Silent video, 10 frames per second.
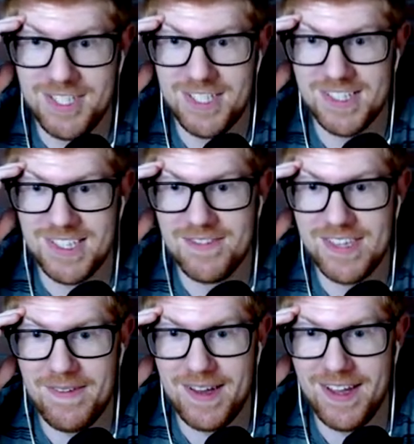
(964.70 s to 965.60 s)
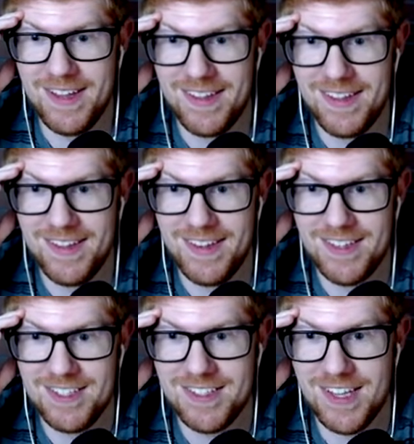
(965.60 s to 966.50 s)
she just gives up, huh?
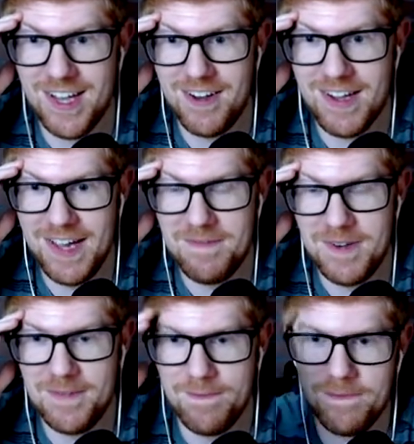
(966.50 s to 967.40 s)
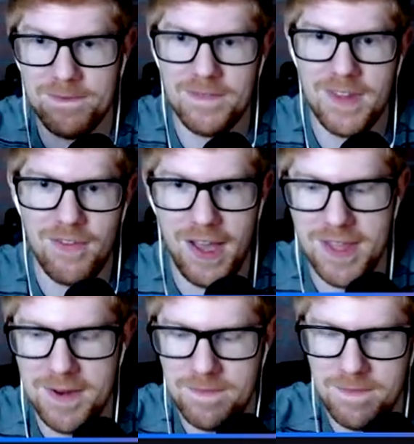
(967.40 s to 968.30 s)
She's like, oh, okay. Well, fine
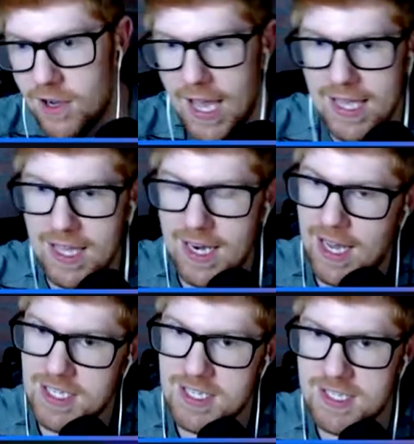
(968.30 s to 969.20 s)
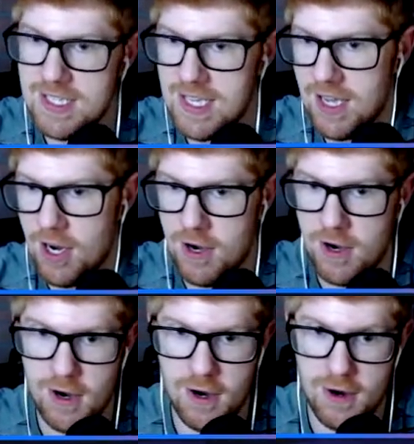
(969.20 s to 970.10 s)
then. Okay, I cannot see
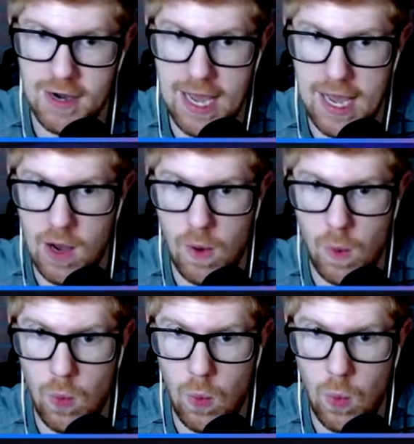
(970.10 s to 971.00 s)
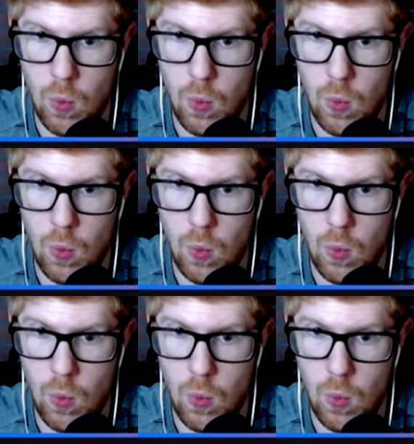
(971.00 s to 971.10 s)
her now.